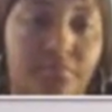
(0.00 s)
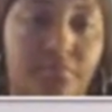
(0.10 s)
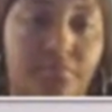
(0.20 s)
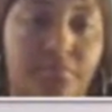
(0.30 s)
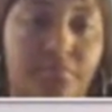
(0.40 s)

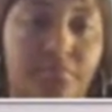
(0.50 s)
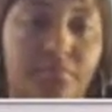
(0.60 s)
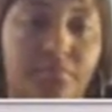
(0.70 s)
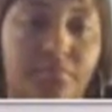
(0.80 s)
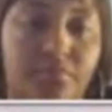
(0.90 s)

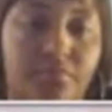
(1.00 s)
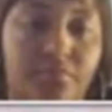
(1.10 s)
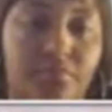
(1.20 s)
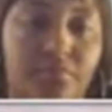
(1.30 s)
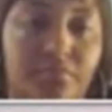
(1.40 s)

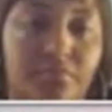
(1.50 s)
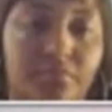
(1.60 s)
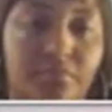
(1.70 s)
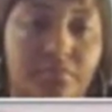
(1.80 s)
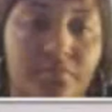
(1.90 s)

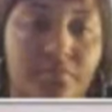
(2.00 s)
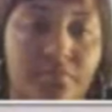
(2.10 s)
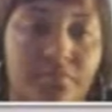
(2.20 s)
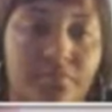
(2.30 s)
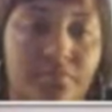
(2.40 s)

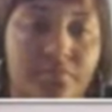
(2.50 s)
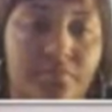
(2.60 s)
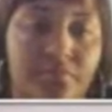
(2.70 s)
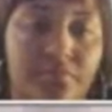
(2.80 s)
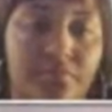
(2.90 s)

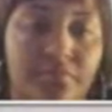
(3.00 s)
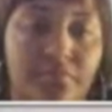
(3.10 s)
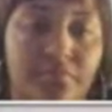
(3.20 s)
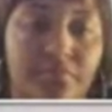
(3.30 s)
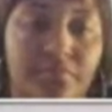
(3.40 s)

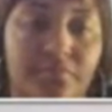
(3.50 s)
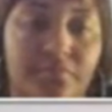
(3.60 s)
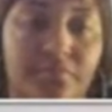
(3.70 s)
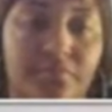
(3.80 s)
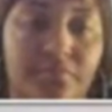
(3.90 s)

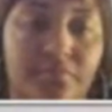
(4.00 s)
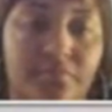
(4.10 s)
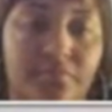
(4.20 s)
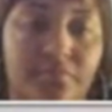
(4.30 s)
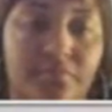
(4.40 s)

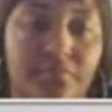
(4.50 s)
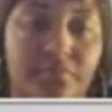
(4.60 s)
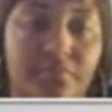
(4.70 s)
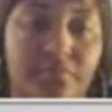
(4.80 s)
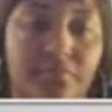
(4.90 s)

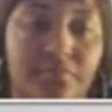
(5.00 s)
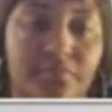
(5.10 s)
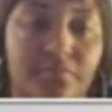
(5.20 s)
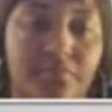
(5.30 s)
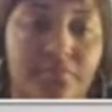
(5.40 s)

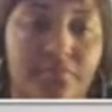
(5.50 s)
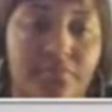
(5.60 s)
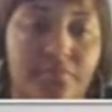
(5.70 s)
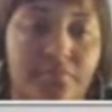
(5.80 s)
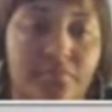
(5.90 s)

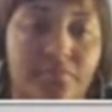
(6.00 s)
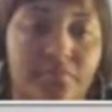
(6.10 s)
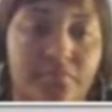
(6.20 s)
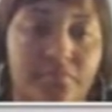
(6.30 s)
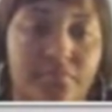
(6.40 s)

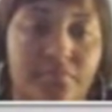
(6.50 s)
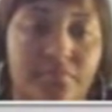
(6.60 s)
This person isn't speaking.